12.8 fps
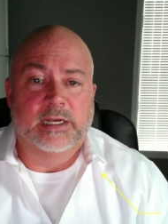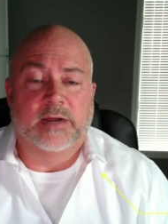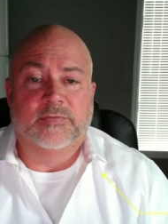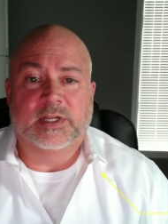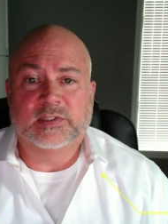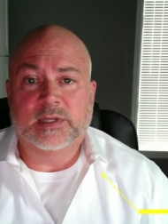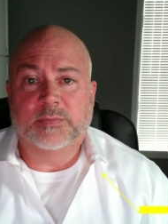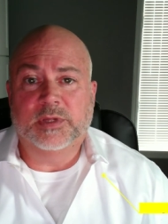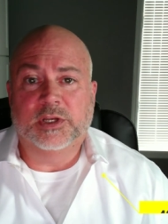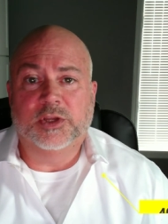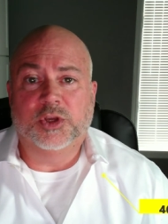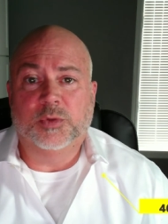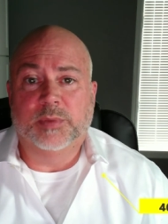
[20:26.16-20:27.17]
Now, if that's
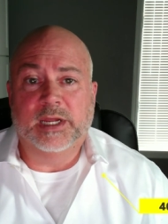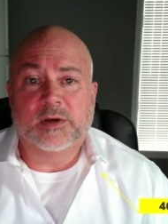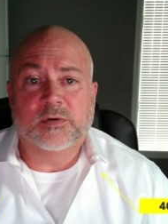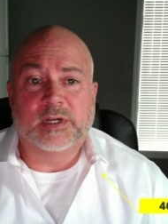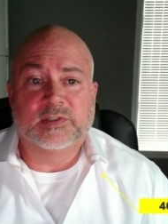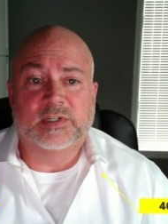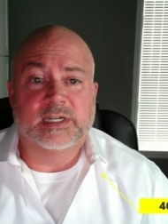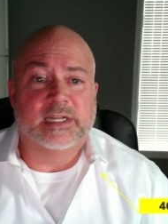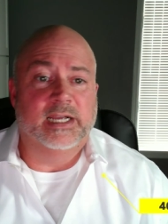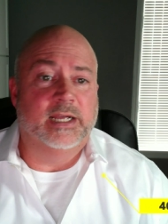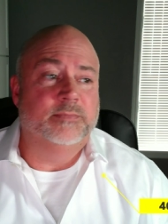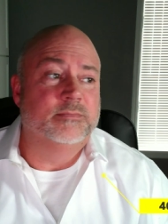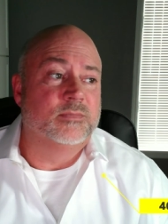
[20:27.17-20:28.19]
something that you'd be interested
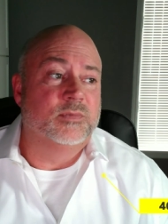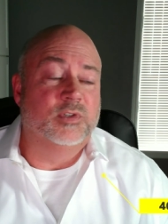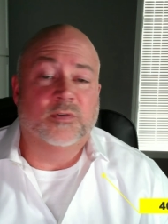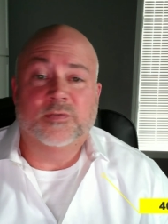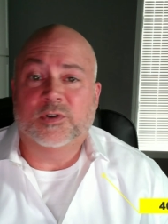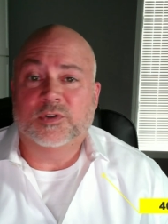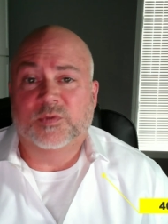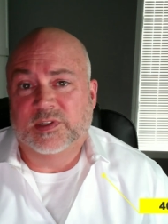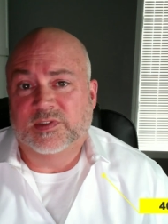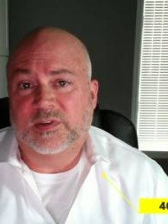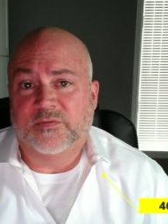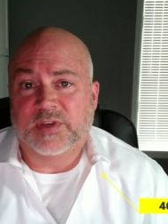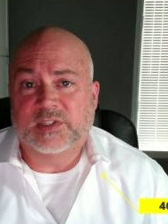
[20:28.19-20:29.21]
in, your first
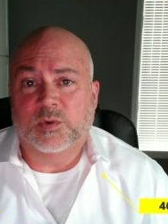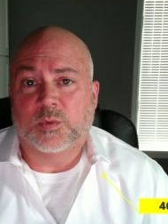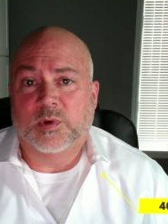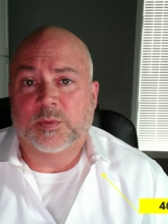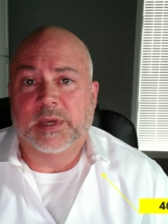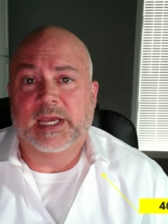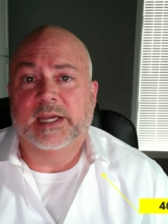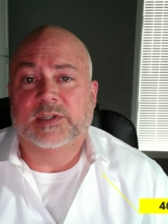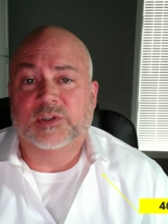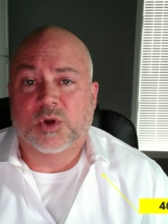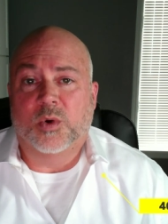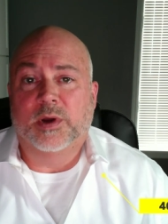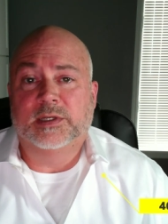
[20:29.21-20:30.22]
visit with me
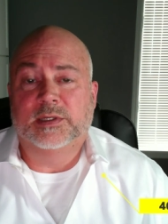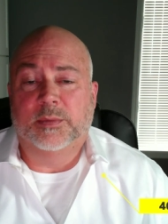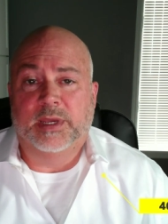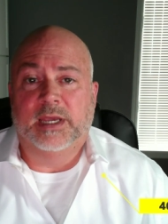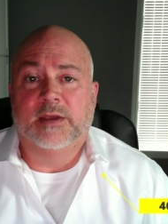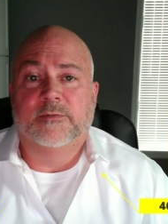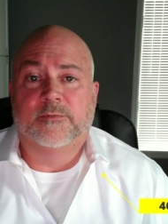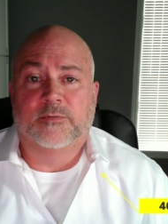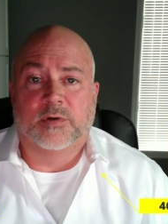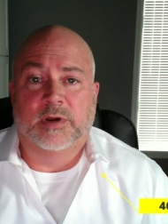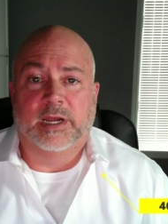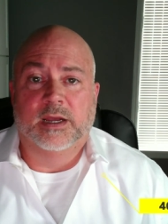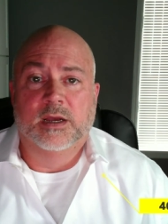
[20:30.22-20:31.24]
is going to be
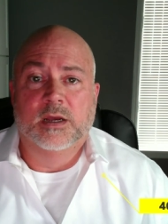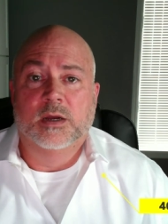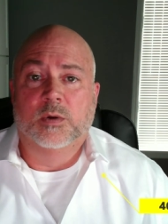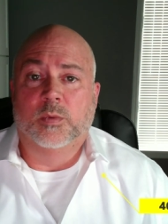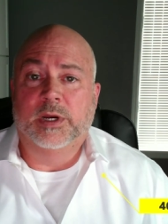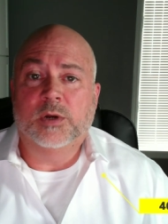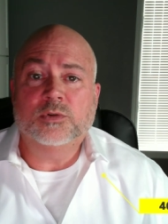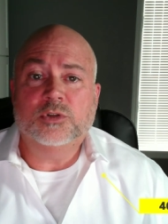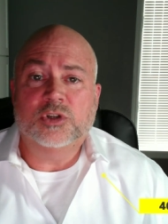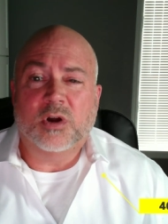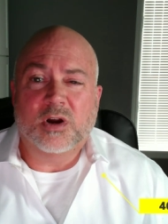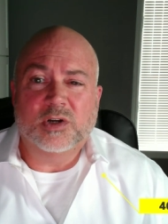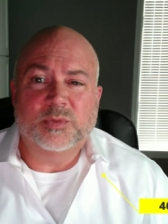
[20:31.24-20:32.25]
free. We don't
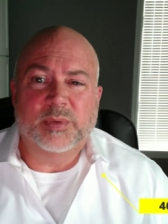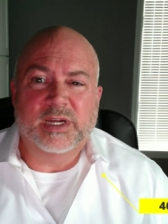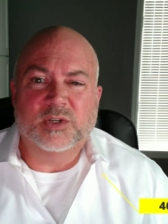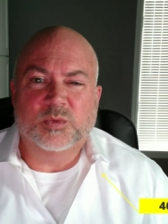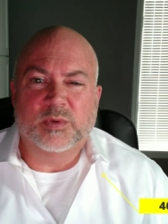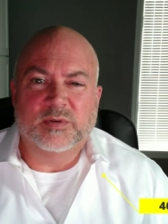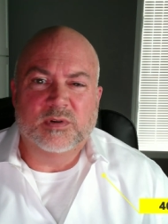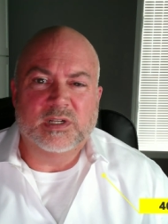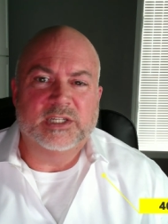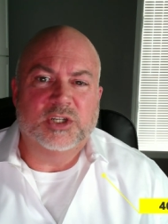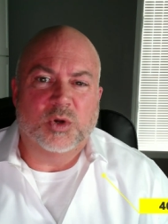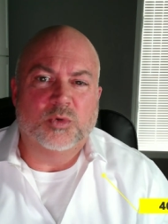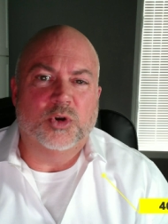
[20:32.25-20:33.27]
charge because we
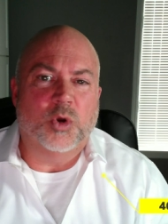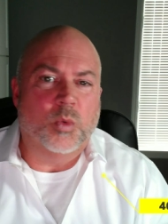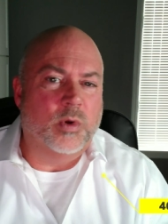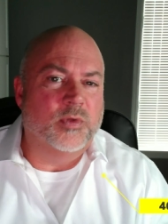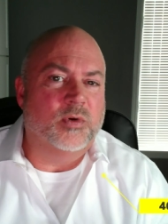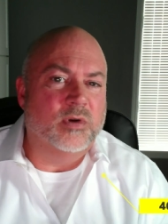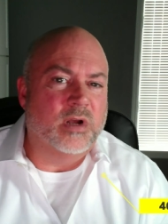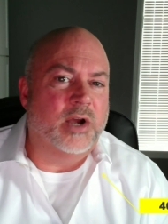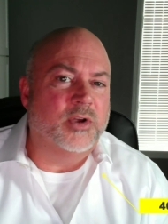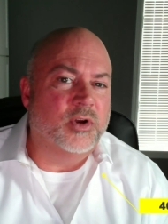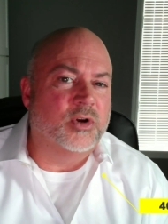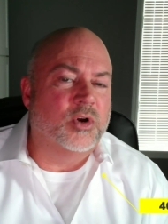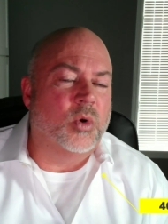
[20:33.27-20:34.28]
really don't know whether or
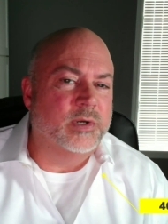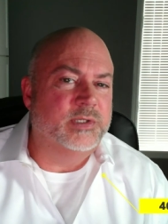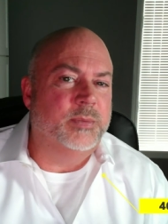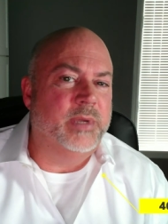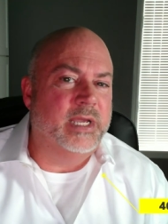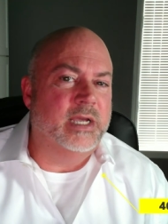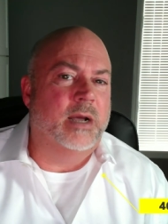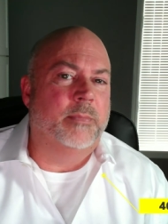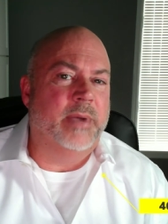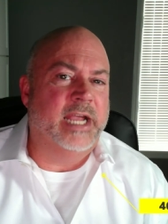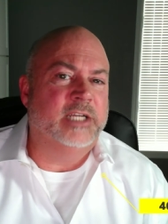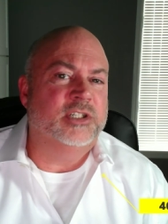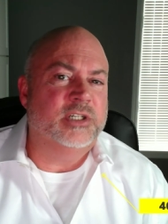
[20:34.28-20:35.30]
not you're going to be a
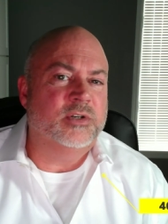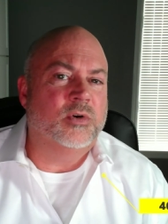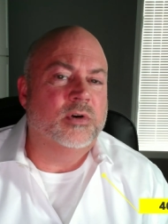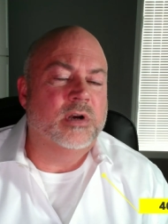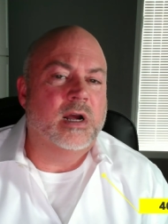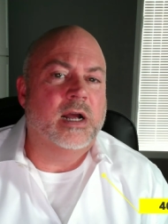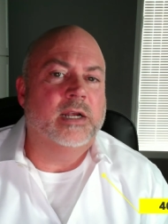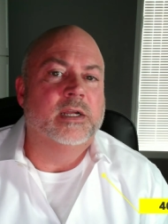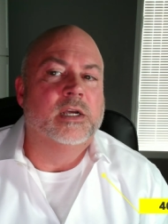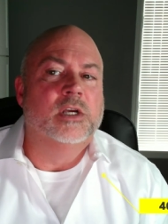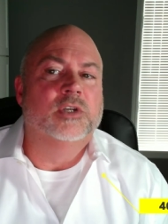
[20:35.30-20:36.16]
patient or not.